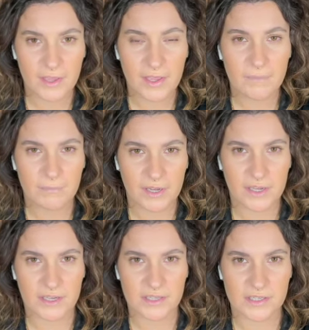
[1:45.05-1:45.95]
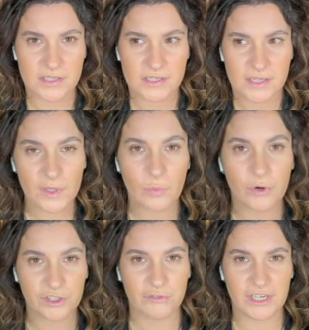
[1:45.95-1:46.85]
because what you
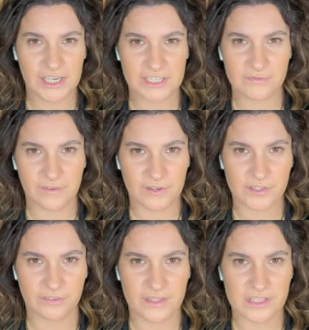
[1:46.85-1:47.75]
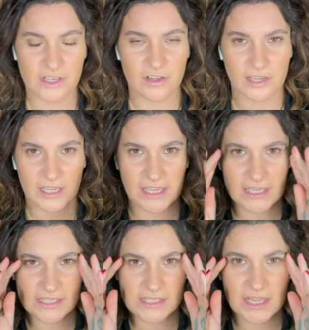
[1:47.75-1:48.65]
really need to focus on this look
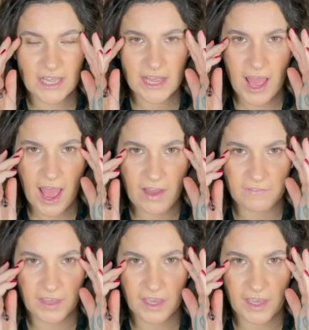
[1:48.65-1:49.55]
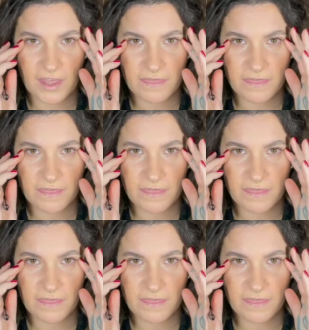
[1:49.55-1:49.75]
is having